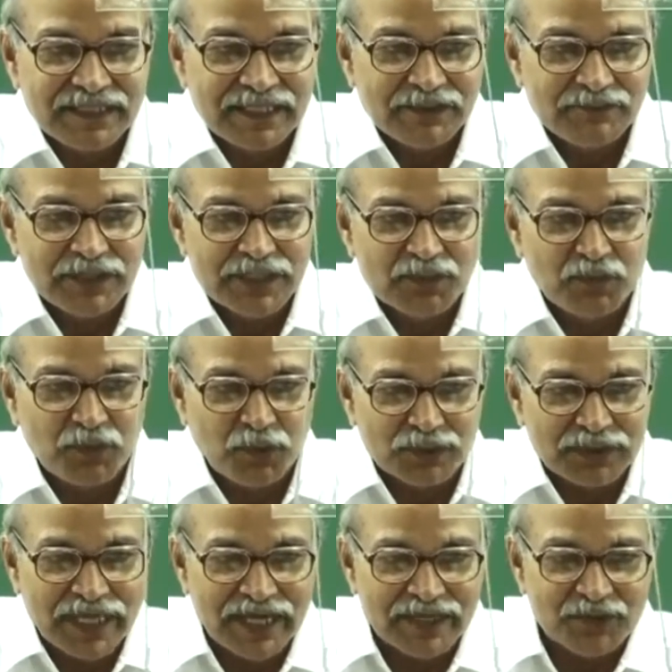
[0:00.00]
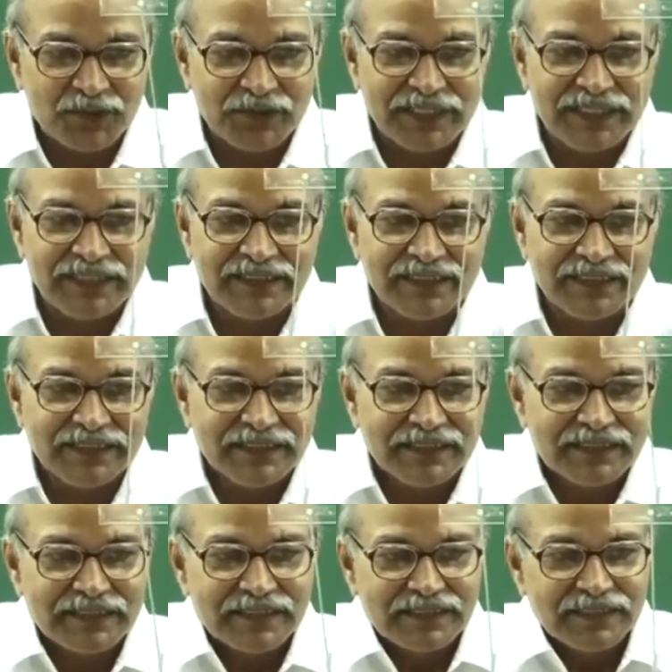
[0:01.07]
in which both are going
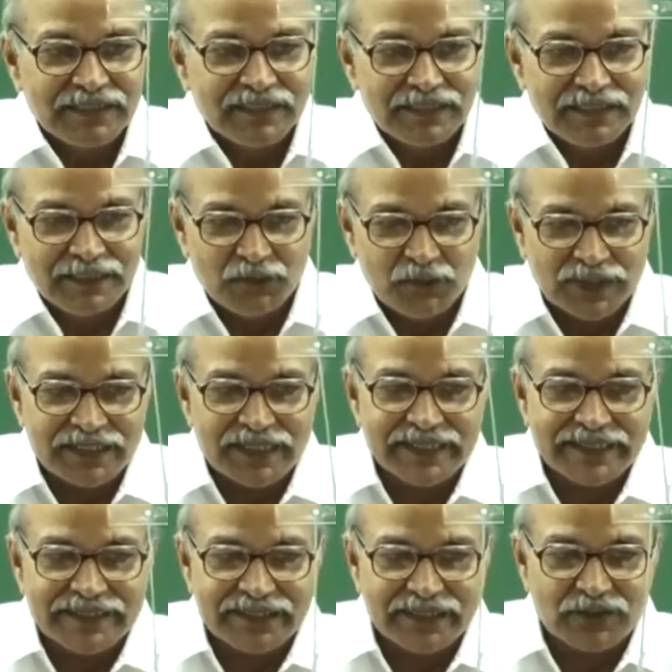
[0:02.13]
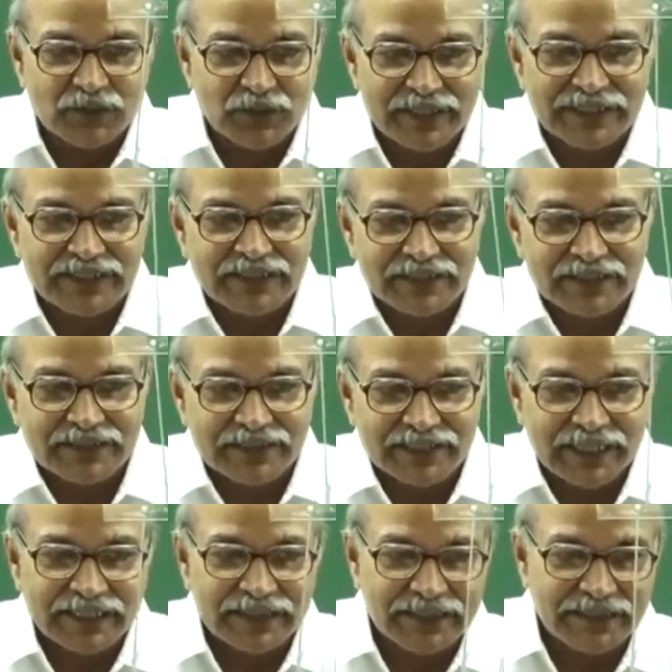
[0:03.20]
in one direction together
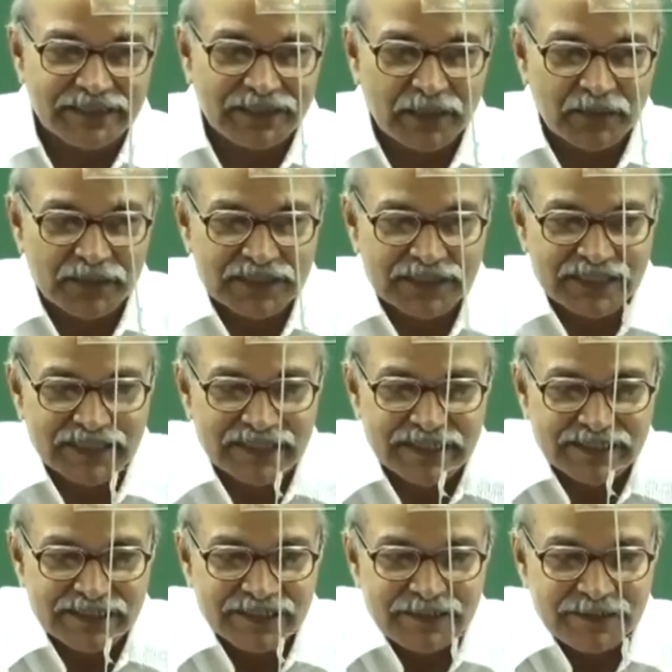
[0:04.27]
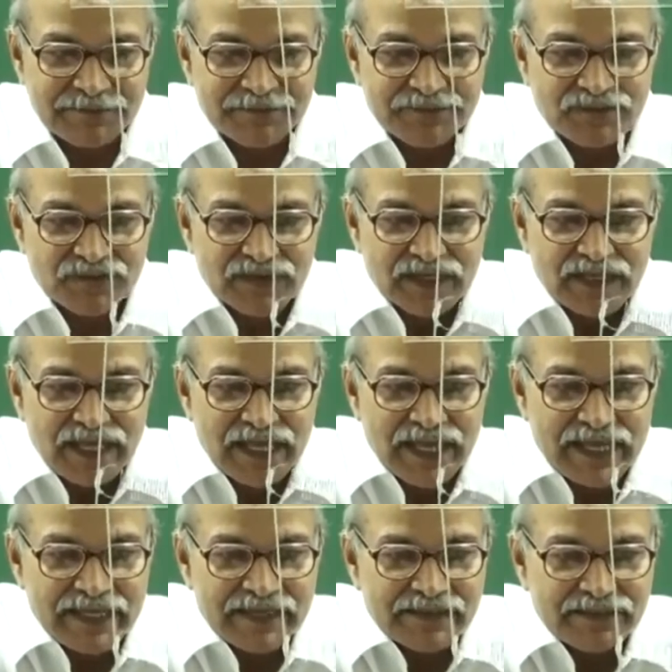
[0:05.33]
and then opposite direction,
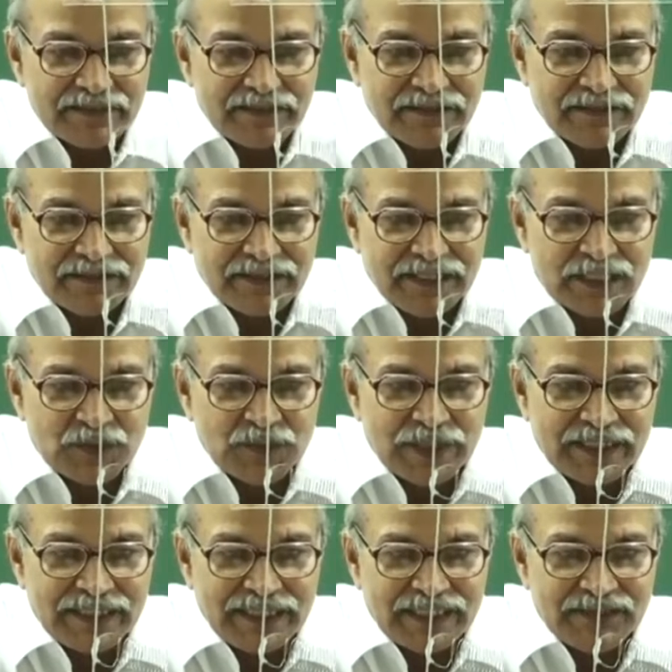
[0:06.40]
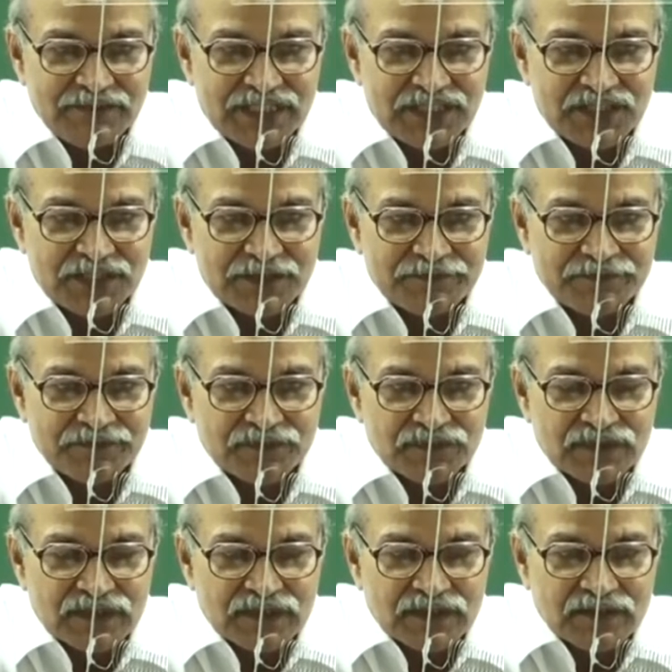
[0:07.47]
and this one in which
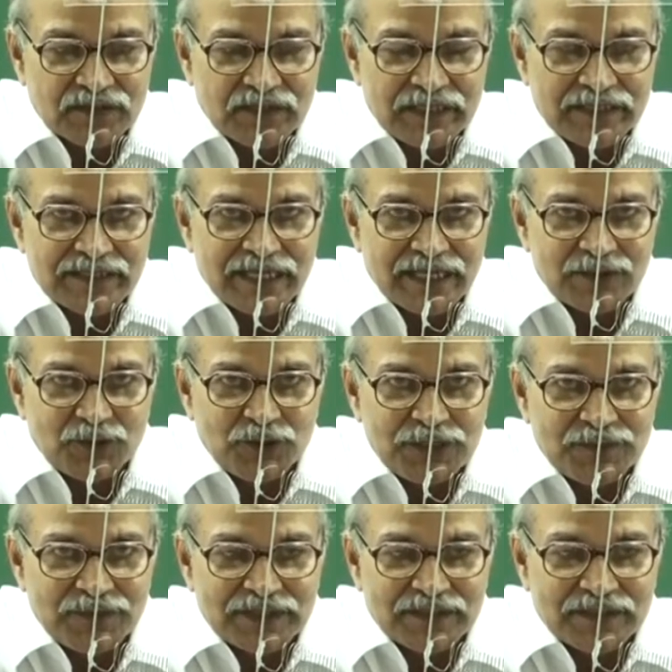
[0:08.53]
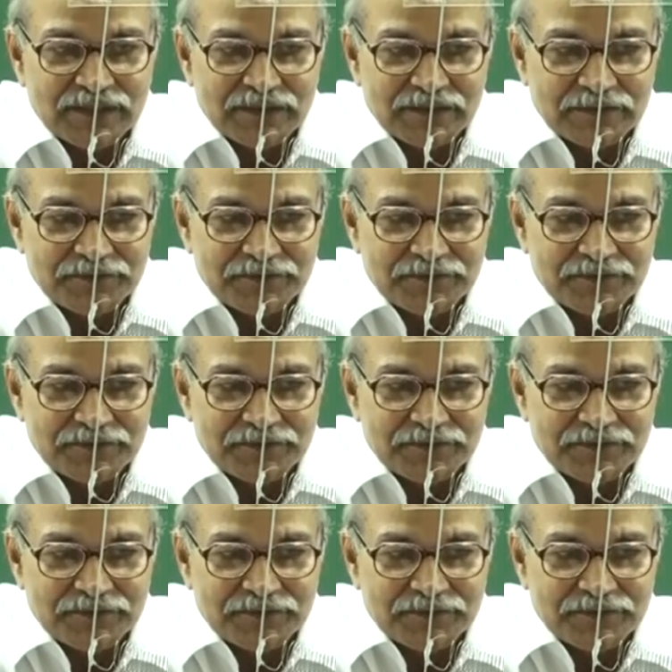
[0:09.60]
things are going with